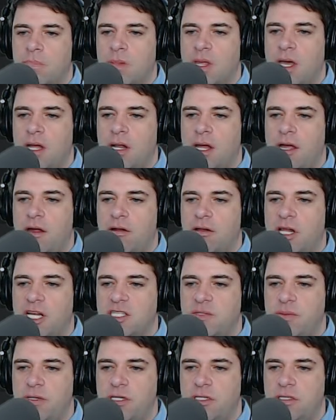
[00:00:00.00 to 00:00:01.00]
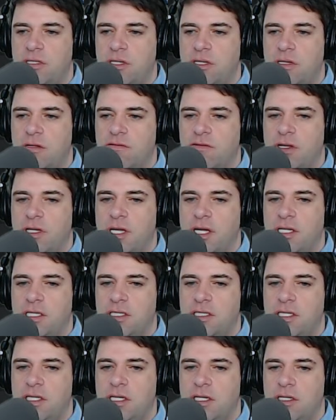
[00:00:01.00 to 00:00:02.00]
At higher clock speeds, the read
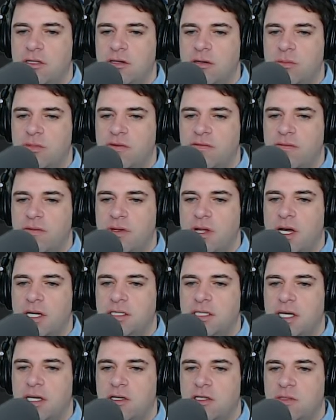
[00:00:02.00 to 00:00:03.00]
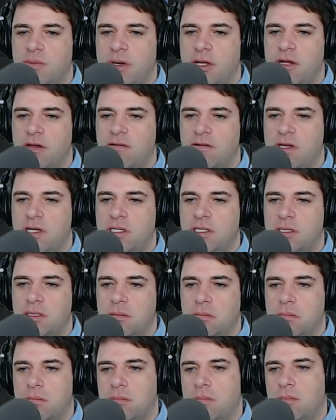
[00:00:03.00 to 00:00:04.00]
latency in terms of clock cycles might increase,
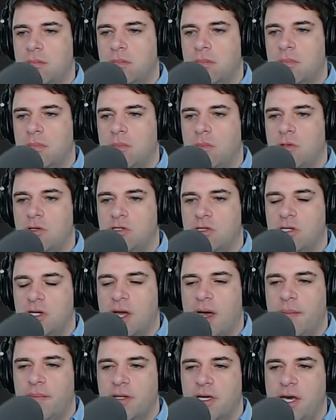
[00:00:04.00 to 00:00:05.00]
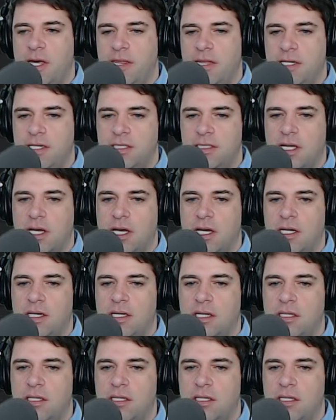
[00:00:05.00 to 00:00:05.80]
which could complicate the design.